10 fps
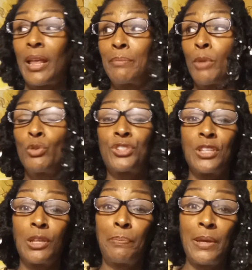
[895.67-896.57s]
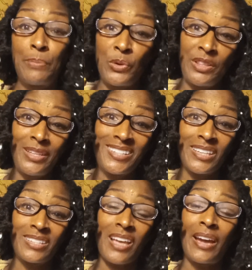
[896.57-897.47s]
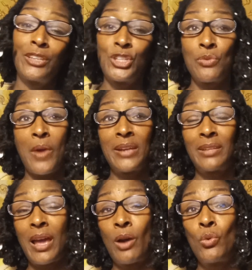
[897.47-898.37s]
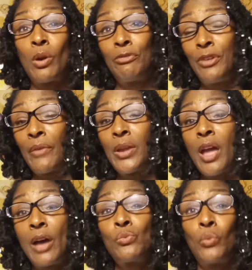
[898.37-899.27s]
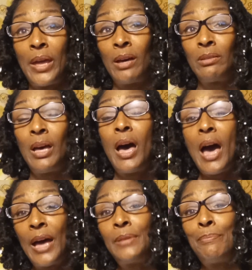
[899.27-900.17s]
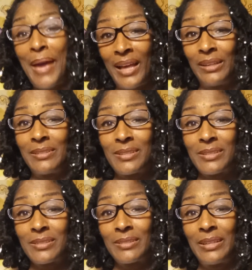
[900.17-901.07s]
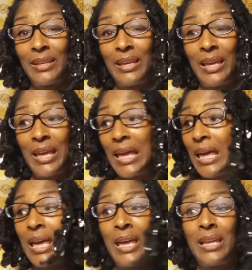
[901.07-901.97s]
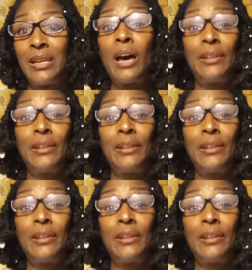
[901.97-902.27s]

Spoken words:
like most of the people in this society right now who are very unwell, unbalanced, and